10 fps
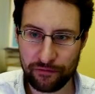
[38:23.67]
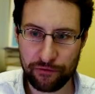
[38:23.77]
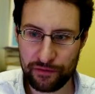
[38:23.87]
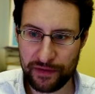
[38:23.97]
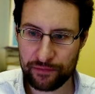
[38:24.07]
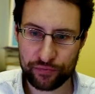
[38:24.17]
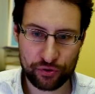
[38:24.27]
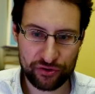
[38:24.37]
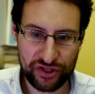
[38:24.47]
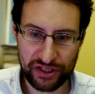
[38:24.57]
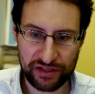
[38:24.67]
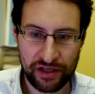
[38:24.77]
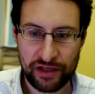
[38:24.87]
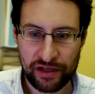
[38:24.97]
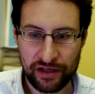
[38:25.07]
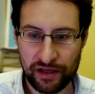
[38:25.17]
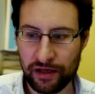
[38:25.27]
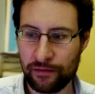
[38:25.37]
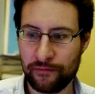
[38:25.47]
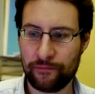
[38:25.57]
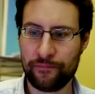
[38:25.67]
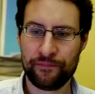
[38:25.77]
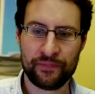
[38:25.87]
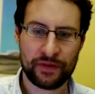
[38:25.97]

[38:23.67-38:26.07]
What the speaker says: a one-man project, and